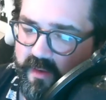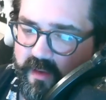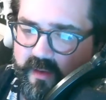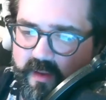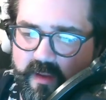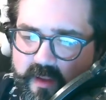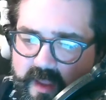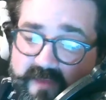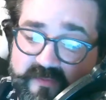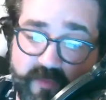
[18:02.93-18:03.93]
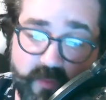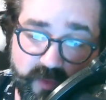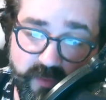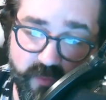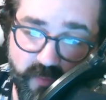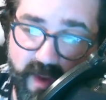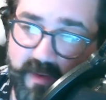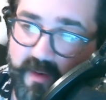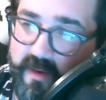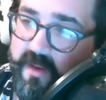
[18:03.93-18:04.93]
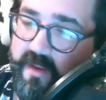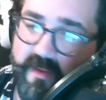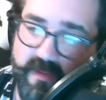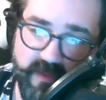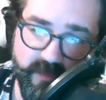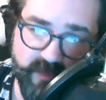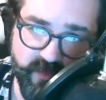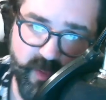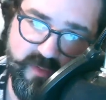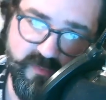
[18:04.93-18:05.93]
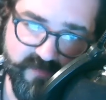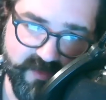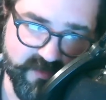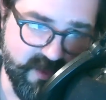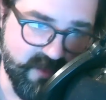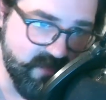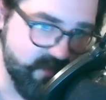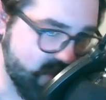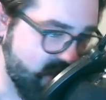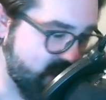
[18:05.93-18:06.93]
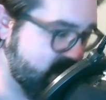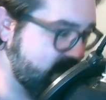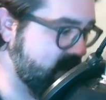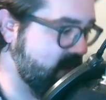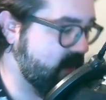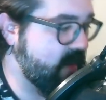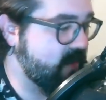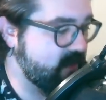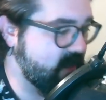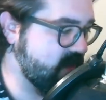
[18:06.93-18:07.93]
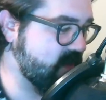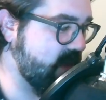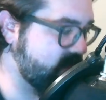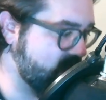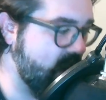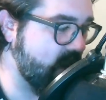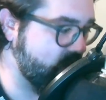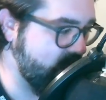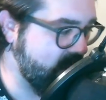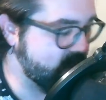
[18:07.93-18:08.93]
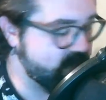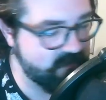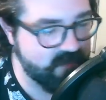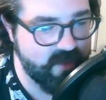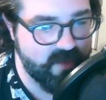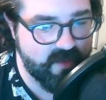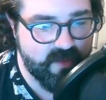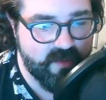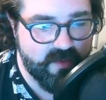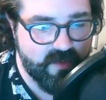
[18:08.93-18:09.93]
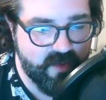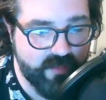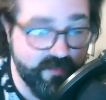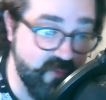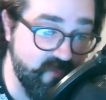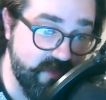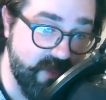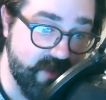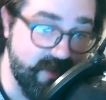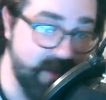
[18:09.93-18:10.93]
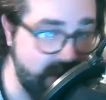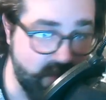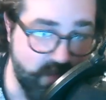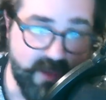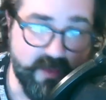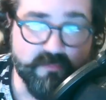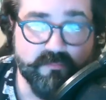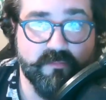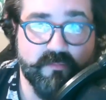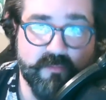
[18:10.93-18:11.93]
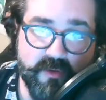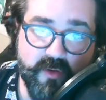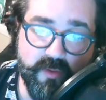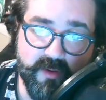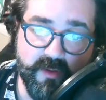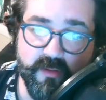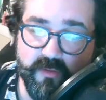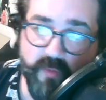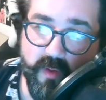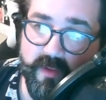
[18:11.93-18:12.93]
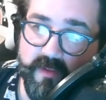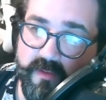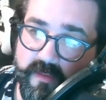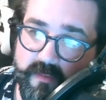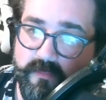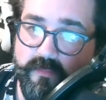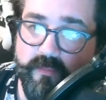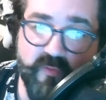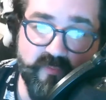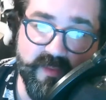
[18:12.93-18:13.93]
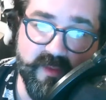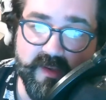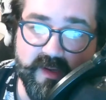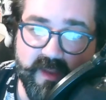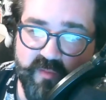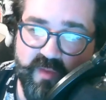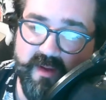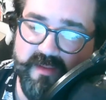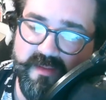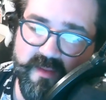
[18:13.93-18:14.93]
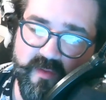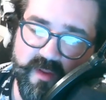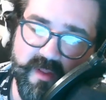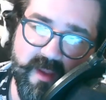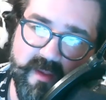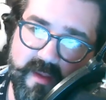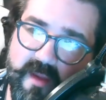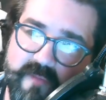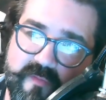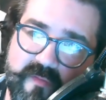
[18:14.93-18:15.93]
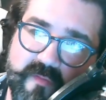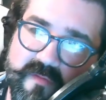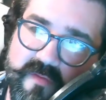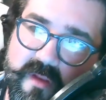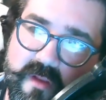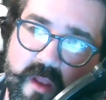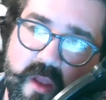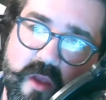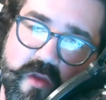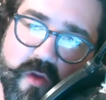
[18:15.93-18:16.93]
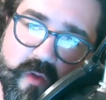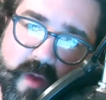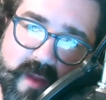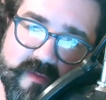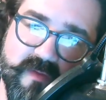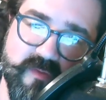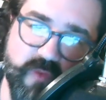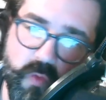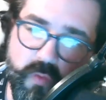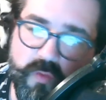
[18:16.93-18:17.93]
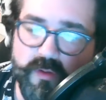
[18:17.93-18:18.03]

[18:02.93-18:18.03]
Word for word: uh, has the original writer, some of the special effects guys, some of the concept art guys, and they just kind of talk about uh, the movie that didn't get made, New- Nicholas Roeg's movie that didn't get made. It's a little bit like uh, if you've ever seen Jodorowsky's Dune.